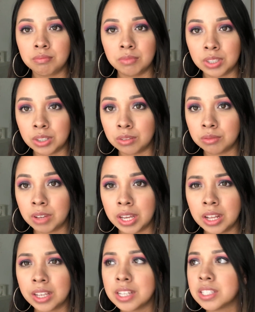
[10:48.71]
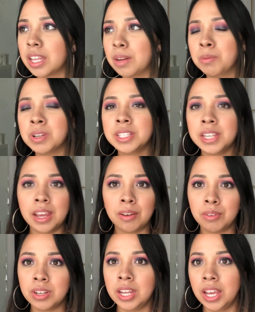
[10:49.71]
And like I said, it wasn't
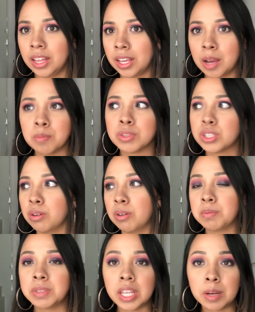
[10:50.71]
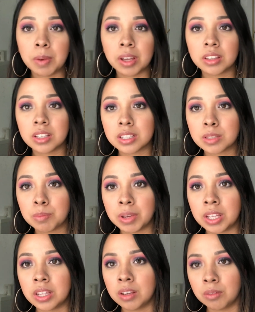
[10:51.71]
every day, like I'm so upset about this, but
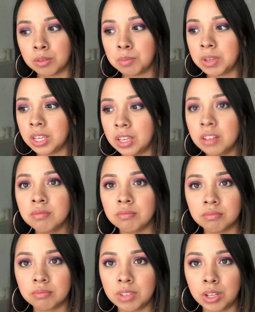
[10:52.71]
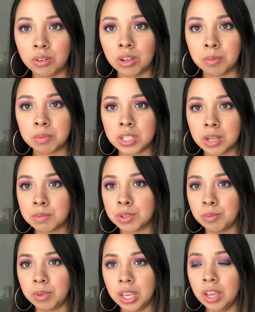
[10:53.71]
there would be, a couple times a
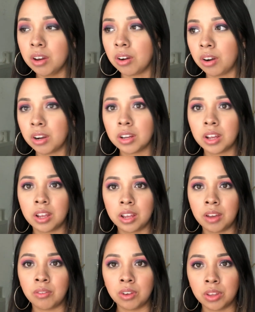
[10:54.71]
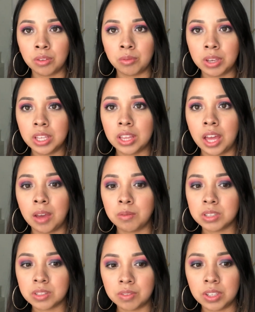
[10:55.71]
week or every other week that I
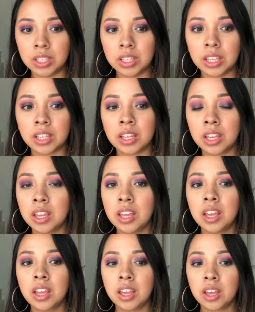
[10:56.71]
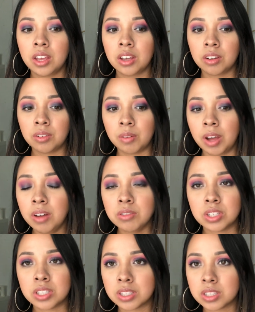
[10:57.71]
was feeling like, wow,
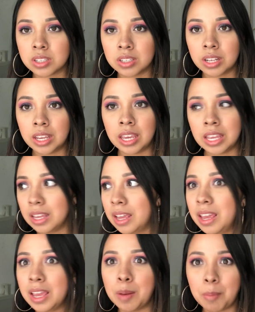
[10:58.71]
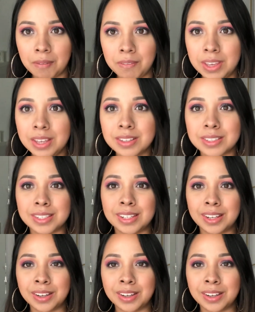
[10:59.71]
just in my feels,